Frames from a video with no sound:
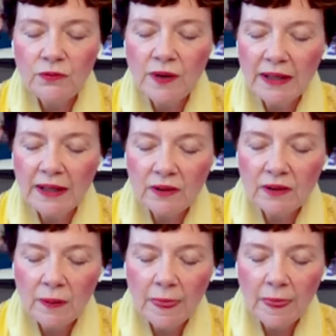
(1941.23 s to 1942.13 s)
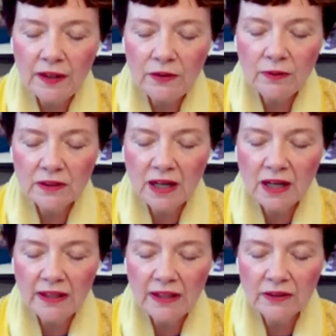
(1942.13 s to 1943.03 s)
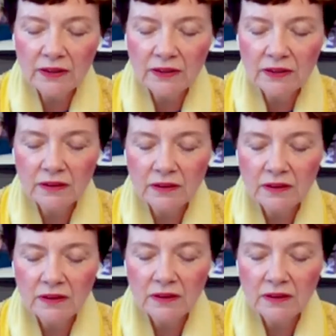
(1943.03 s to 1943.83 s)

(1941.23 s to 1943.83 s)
when you find that you are tired,